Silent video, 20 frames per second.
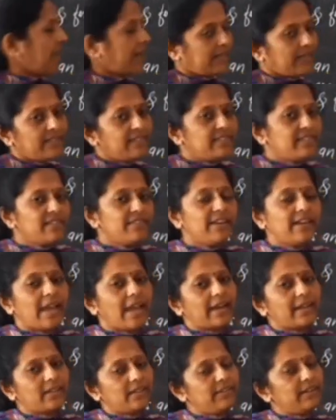that is the one
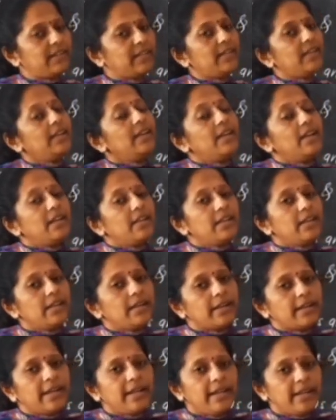activity
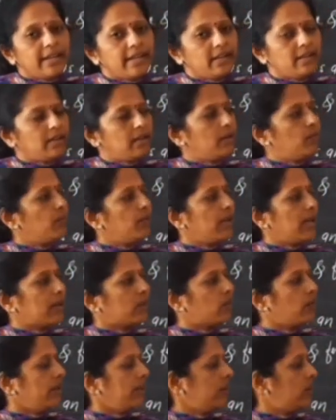here we
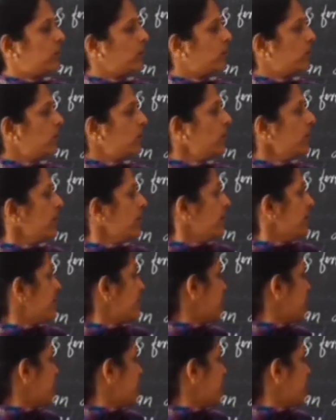are going to do.